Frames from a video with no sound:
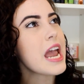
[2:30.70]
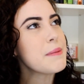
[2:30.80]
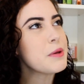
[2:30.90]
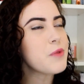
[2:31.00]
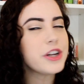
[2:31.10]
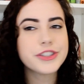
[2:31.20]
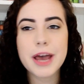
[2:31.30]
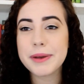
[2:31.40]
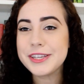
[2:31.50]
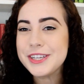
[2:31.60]
Amy and Roger's
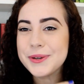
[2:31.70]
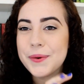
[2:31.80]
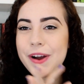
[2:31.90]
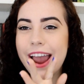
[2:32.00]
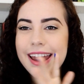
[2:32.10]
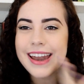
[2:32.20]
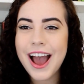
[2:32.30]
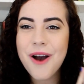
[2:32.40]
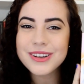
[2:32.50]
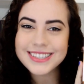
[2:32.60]
Epic Detour, and
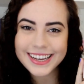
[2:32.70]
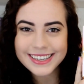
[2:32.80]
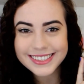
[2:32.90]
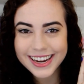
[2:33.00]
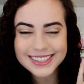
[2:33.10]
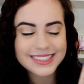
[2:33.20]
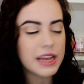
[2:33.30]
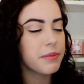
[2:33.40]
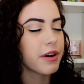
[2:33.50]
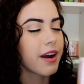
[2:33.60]
now Second Chance
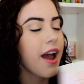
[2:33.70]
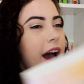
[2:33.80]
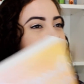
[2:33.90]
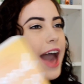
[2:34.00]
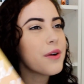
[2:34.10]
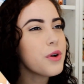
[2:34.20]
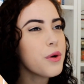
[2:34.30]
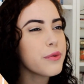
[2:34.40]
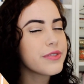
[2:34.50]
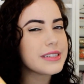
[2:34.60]
Summer. I don't
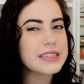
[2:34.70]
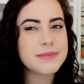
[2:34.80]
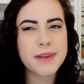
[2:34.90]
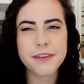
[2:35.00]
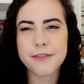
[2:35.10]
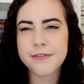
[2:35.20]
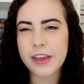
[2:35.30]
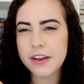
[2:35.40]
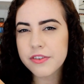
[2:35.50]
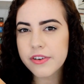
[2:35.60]
know if this is my
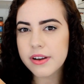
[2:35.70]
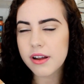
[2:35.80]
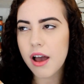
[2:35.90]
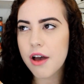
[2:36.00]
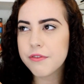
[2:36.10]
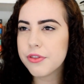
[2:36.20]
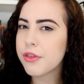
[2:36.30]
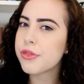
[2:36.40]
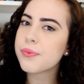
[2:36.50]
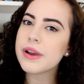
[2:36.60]
favorite of
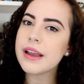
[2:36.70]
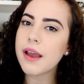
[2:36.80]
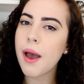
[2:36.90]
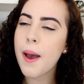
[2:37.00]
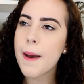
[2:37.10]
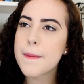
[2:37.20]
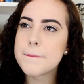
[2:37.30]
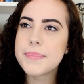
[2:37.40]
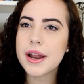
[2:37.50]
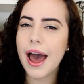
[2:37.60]
the three,
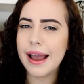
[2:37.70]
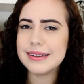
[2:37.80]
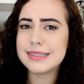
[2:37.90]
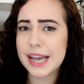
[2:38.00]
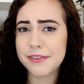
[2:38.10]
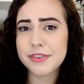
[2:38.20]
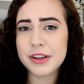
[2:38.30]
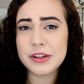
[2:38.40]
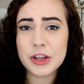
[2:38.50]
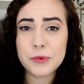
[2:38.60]
but I
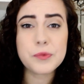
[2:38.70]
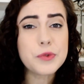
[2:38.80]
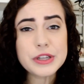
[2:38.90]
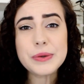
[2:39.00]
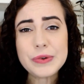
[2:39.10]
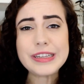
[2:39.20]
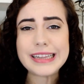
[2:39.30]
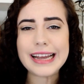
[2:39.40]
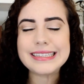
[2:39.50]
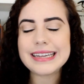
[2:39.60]
definitely really, really
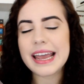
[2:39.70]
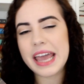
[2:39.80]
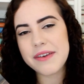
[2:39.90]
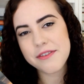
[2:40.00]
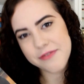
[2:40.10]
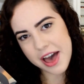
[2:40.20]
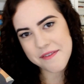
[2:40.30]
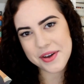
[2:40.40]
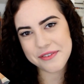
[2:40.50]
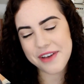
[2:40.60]
liked it. I gave it
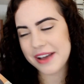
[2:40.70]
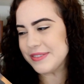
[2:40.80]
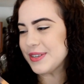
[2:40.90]
5 out of 5